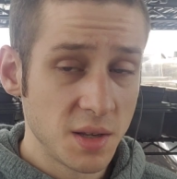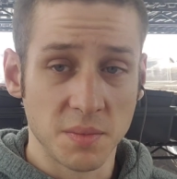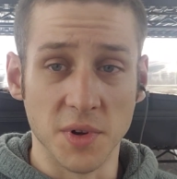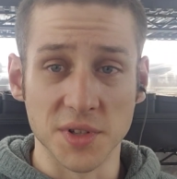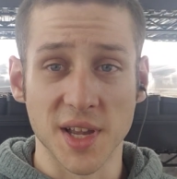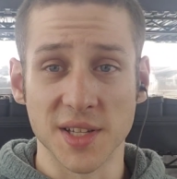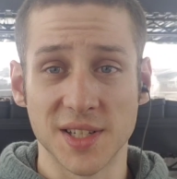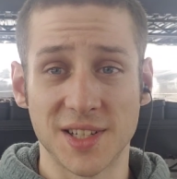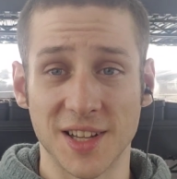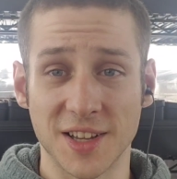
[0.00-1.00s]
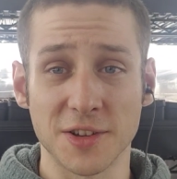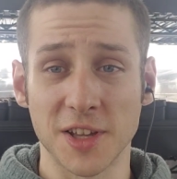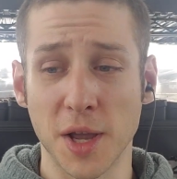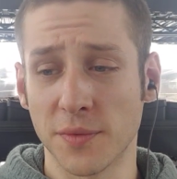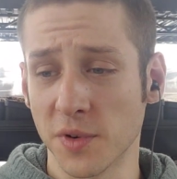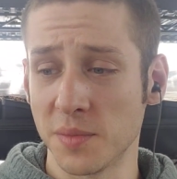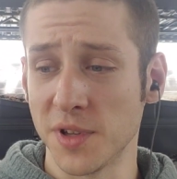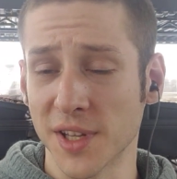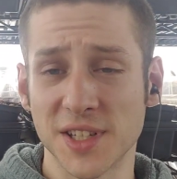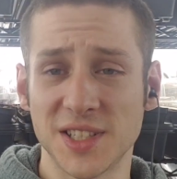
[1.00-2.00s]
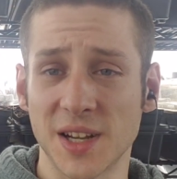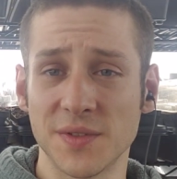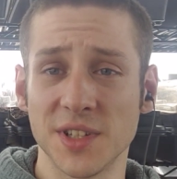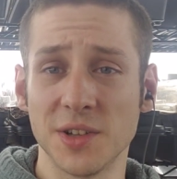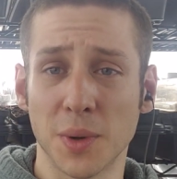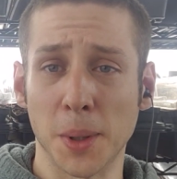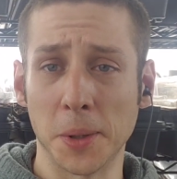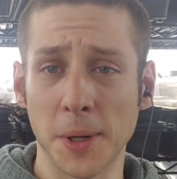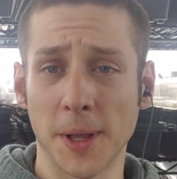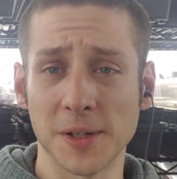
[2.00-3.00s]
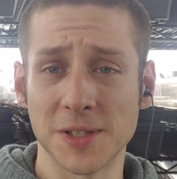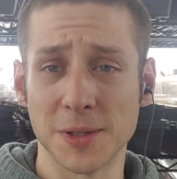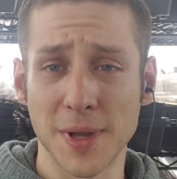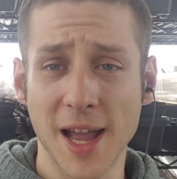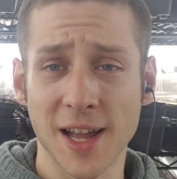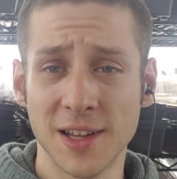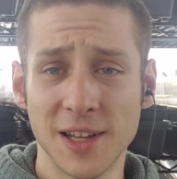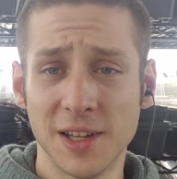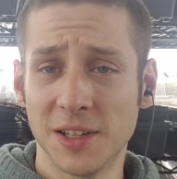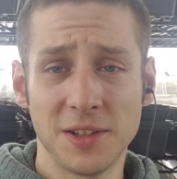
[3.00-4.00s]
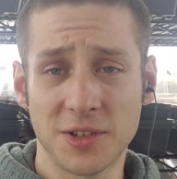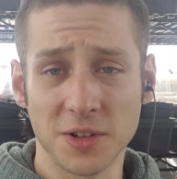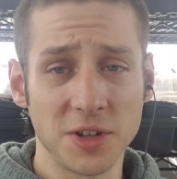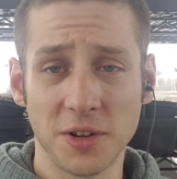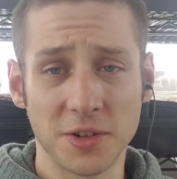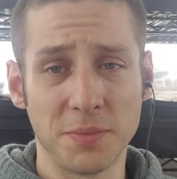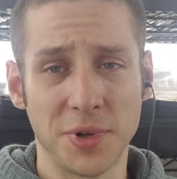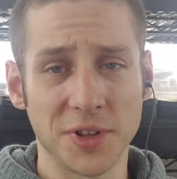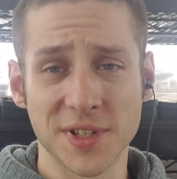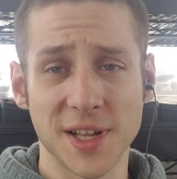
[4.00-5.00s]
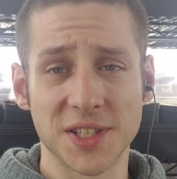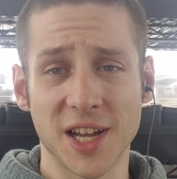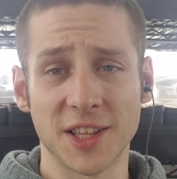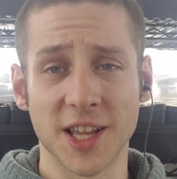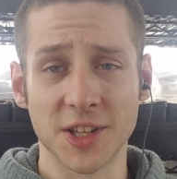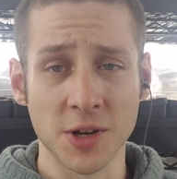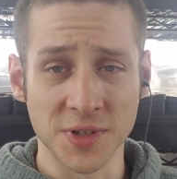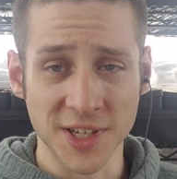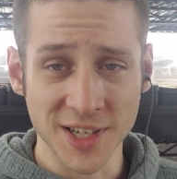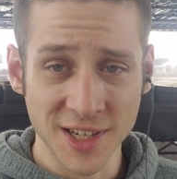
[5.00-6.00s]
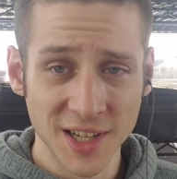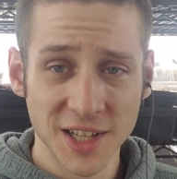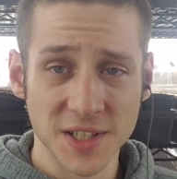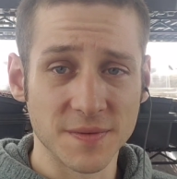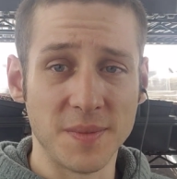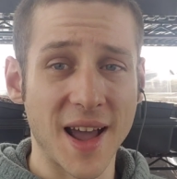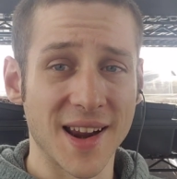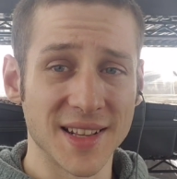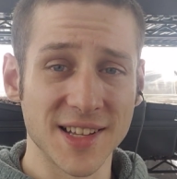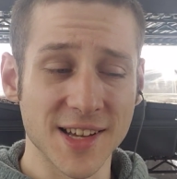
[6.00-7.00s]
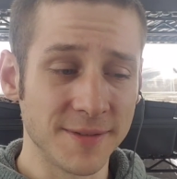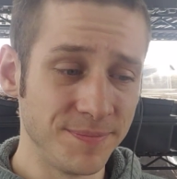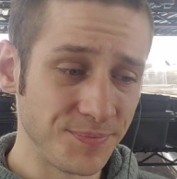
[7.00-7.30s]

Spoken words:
In most cases, a helianthera would be like $70 to $100. So yeah, don't put those outside to get toasted. It's a bad idea.